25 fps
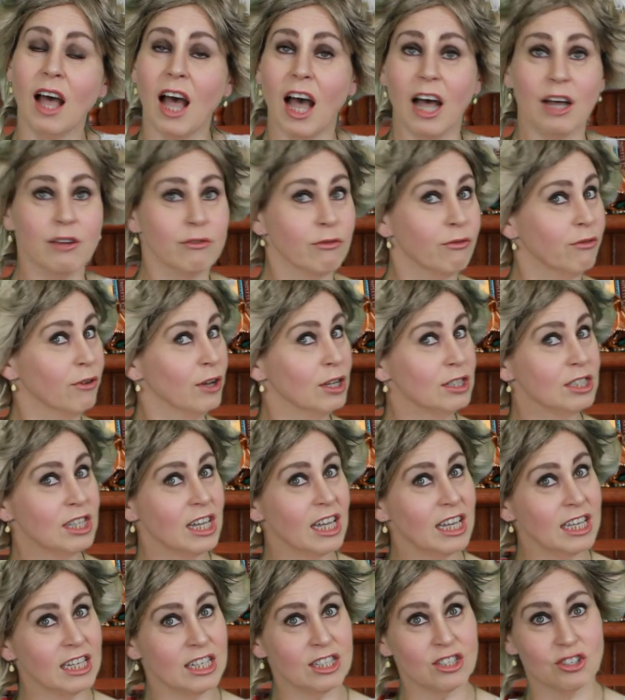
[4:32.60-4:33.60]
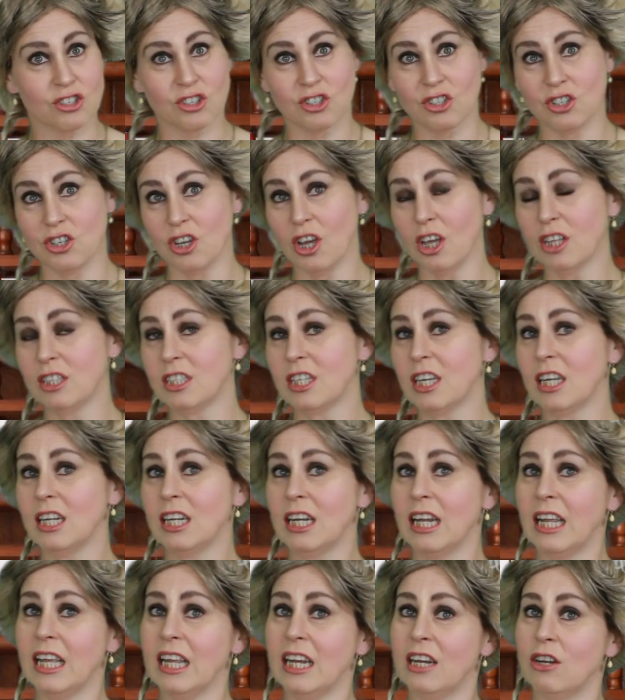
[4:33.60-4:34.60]
and Wörter is
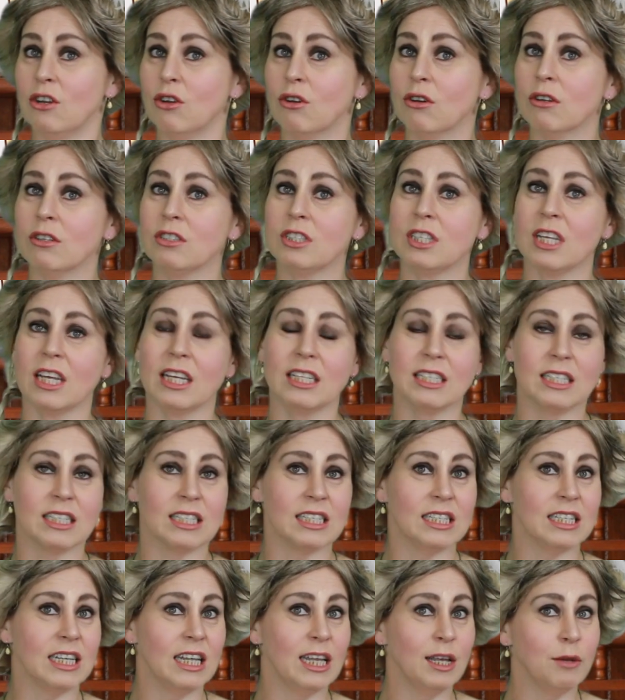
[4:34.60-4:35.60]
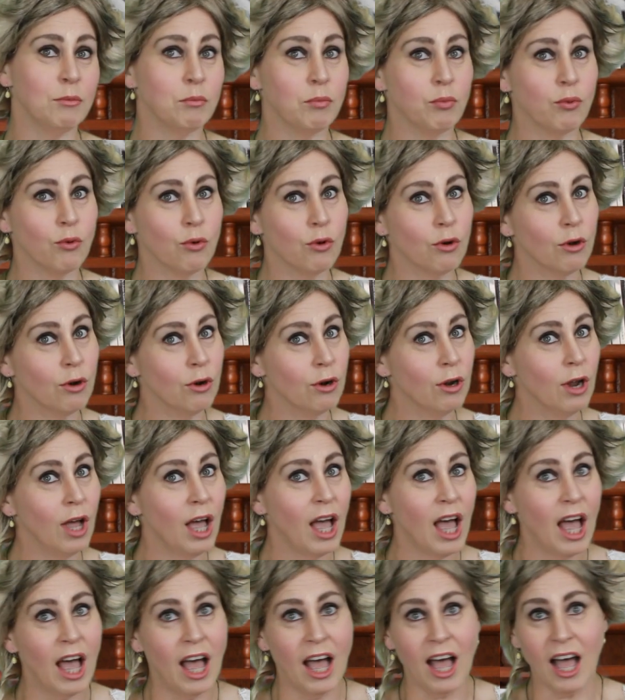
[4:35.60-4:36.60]
certainly not as simple
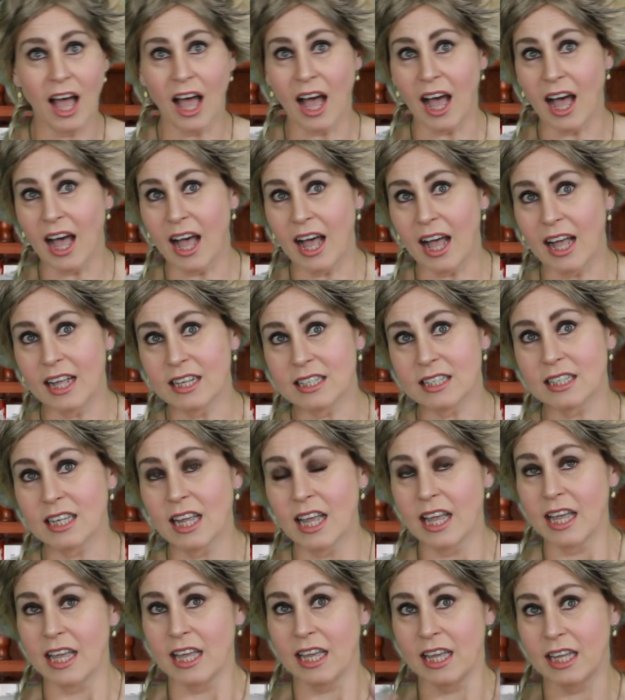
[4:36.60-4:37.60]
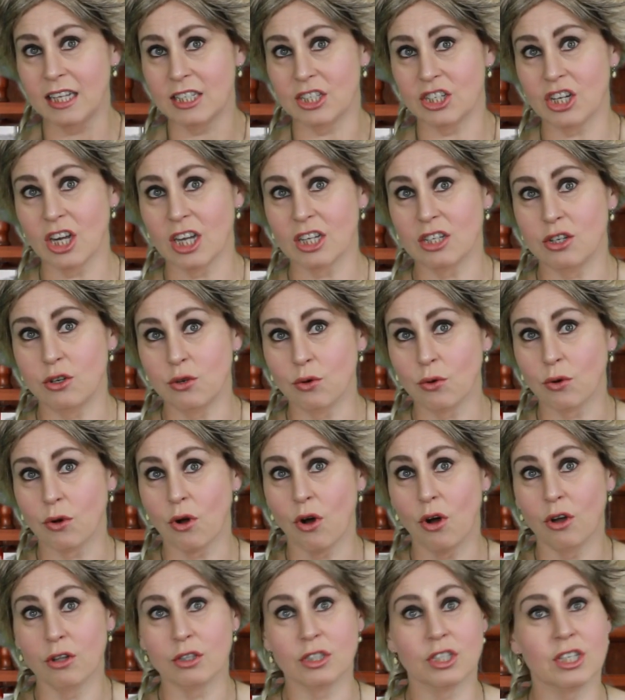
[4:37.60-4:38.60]
as it just look
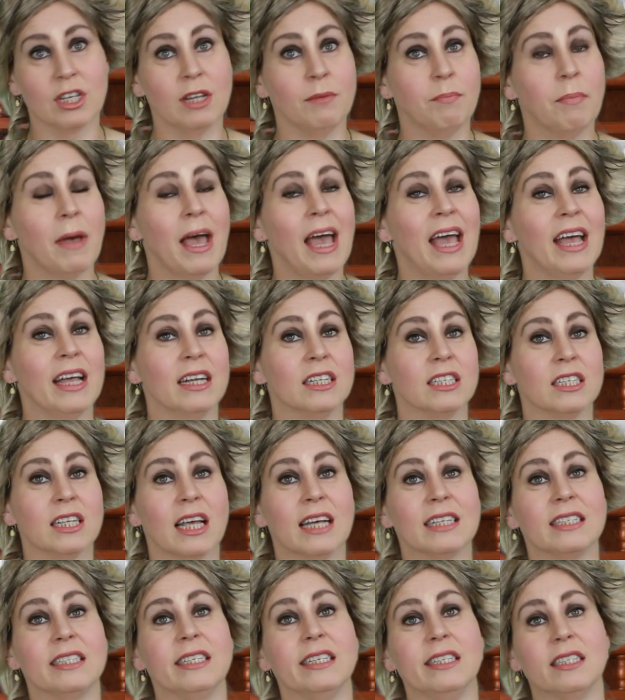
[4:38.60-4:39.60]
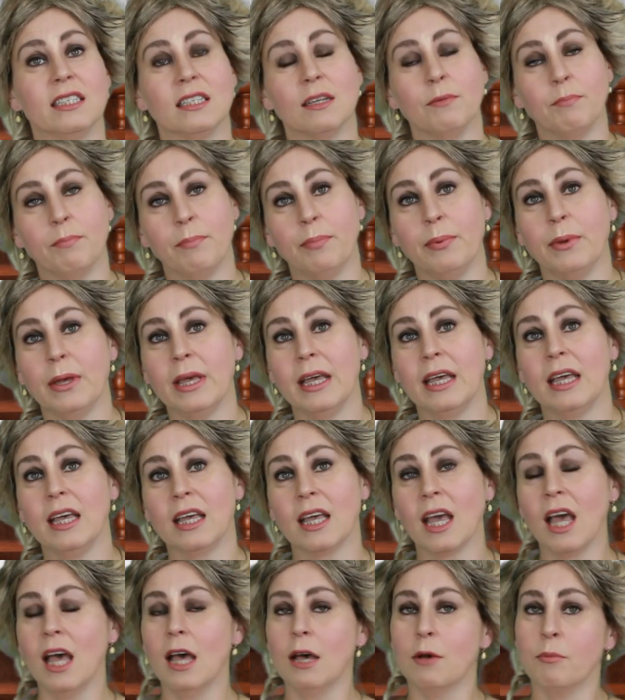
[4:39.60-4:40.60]
on the page. That is a
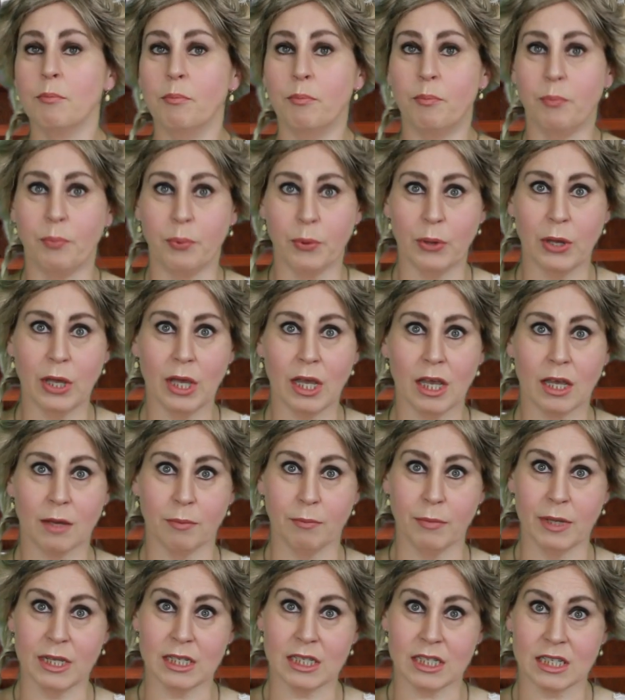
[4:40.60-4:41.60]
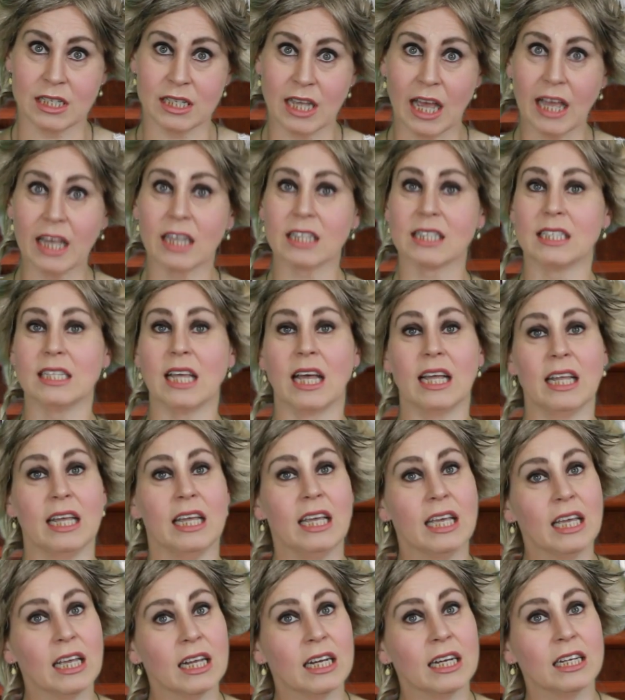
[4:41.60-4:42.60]
big, big mistake that
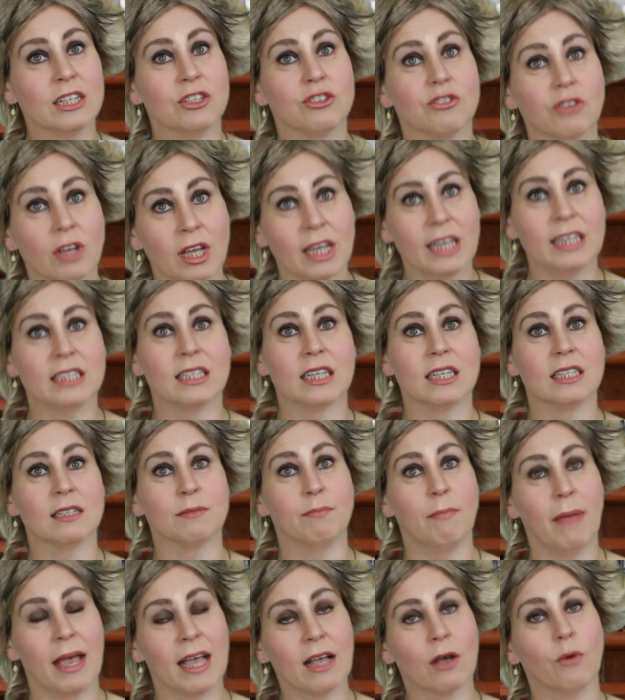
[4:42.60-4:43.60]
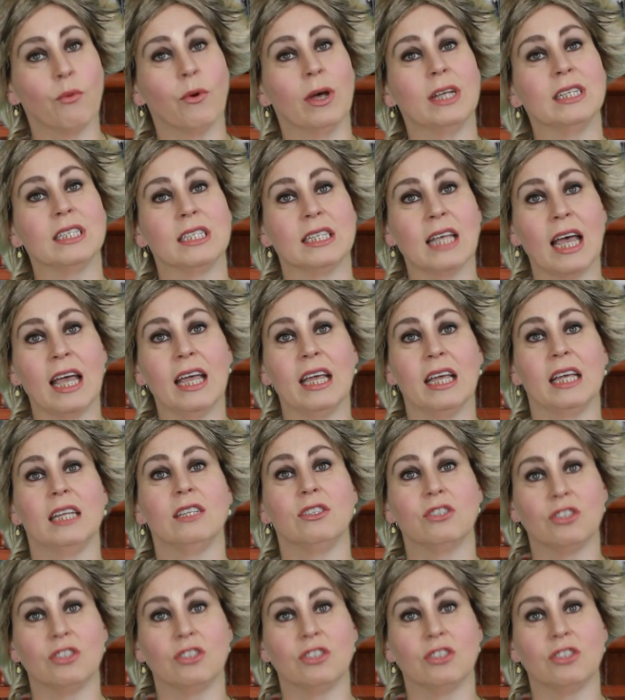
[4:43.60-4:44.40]
English readers make when they